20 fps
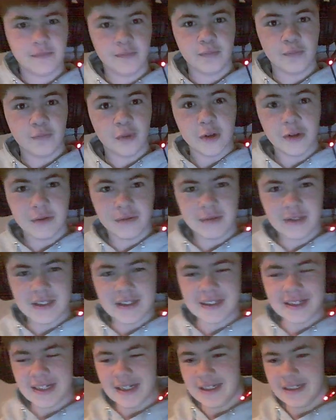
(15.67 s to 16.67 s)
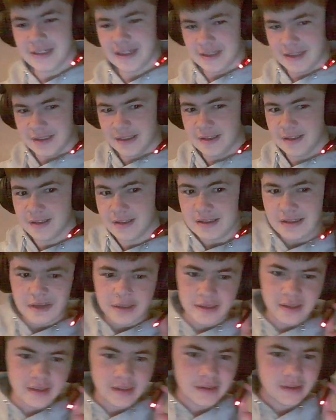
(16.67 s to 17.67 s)
What are we saying?
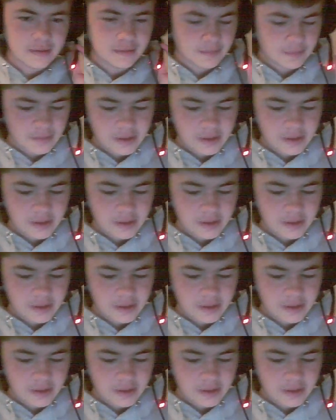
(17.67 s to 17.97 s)
Um,